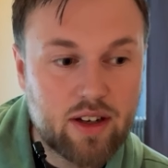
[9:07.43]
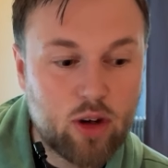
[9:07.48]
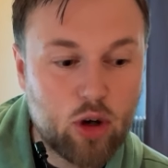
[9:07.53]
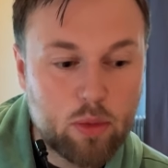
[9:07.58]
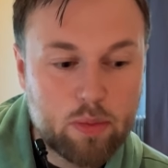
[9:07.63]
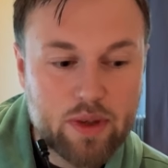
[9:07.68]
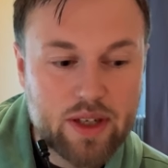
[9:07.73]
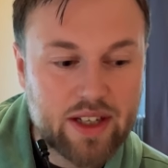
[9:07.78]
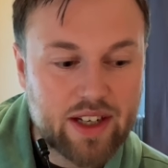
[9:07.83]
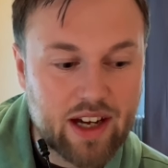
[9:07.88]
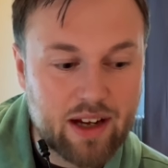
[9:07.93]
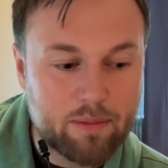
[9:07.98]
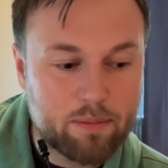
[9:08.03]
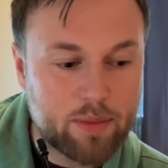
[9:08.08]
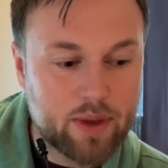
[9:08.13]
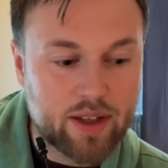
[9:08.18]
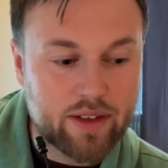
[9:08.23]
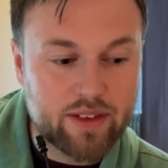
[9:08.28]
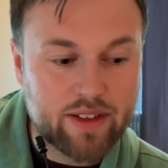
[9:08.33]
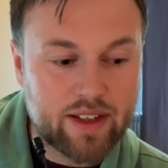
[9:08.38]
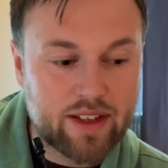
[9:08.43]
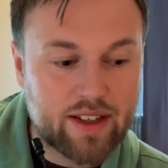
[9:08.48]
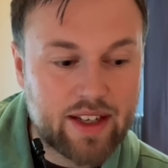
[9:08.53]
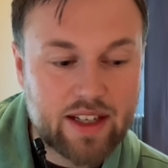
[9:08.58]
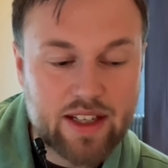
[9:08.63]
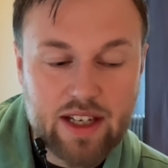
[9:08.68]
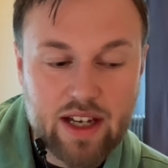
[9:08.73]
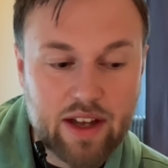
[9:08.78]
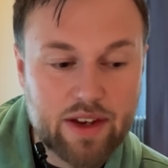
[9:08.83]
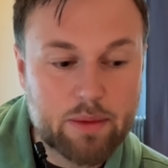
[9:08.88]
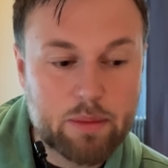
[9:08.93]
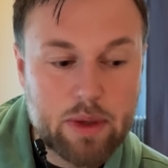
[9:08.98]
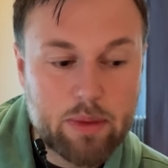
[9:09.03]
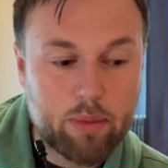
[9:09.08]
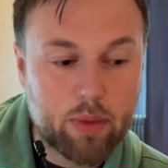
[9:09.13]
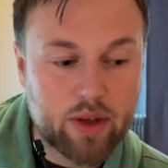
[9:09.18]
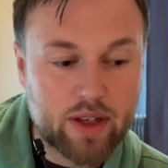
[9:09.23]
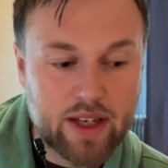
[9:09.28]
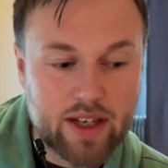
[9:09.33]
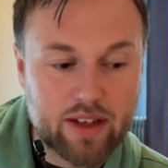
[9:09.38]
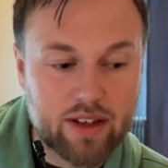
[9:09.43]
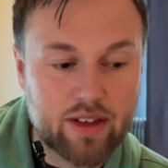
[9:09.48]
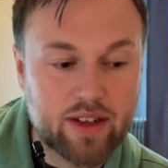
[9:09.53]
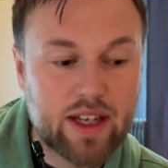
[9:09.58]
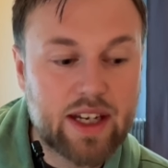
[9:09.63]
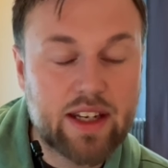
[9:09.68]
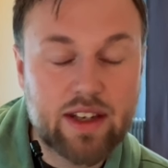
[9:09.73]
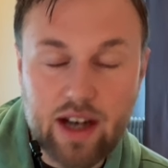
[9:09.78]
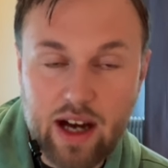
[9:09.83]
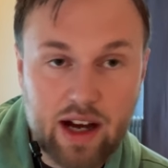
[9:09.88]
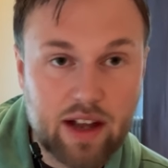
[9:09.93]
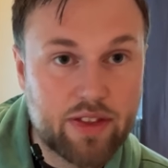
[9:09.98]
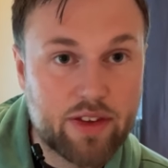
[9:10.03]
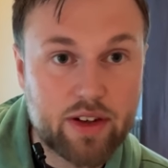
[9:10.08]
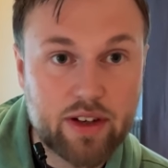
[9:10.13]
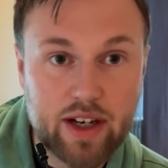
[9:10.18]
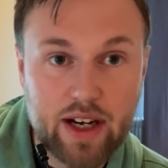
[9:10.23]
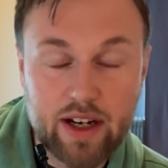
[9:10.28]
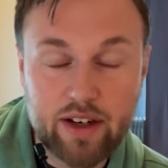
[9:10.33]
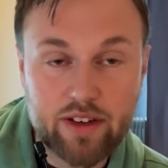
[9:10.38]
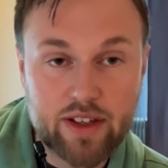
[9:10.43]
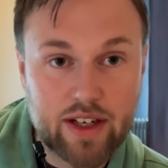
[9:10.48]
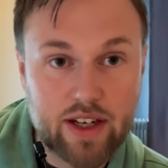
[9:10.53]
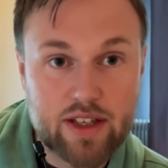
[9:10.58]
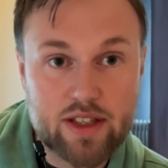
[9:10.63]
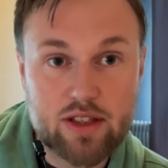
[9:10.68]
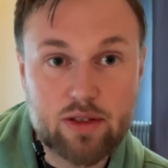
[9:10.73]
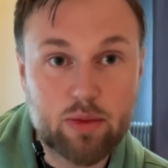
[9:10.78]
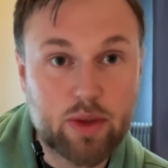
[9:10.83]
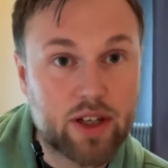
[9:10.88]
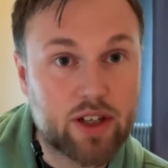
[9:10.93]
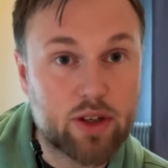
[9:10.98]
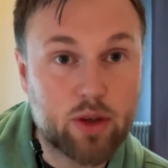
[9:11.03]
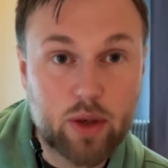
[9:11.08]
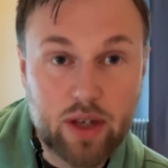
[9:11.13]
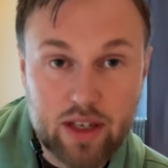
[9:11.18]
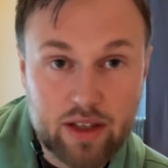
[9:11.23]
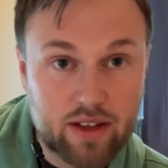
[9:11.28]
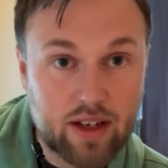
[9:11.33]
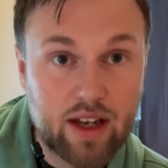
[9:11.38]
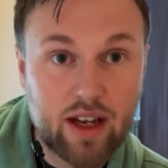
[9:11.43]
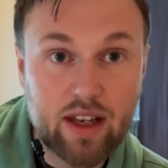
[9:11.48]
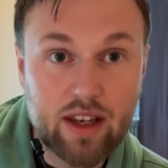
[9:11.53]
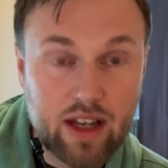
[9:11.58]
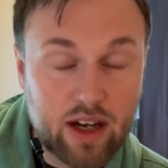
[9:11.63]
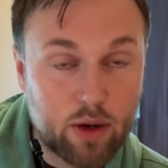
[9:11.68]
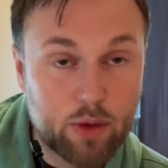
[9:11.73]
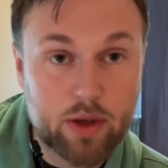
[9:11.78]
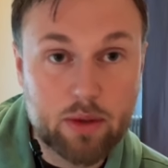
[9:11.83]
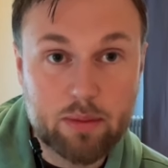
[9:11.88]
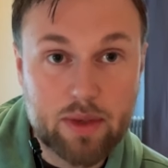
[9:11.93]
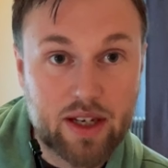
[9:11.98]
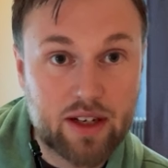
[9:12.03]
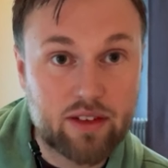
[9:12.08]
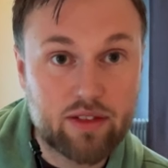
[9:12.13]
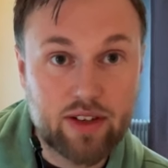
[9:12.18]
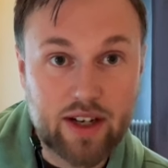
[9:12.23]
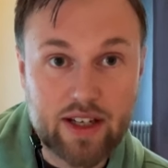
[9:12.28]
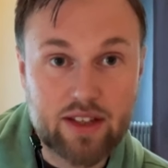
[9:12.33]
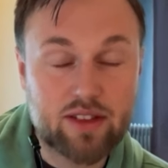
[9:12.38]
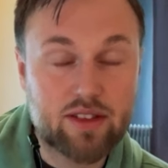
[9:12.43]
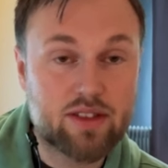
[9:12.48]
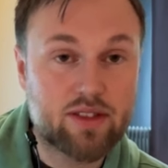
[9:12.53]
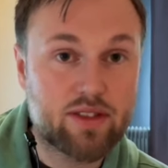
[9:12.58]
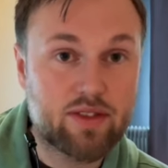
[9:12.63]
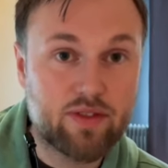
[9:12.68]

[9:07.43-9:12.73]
opening up and letting other people in in other areas where you can allow them in right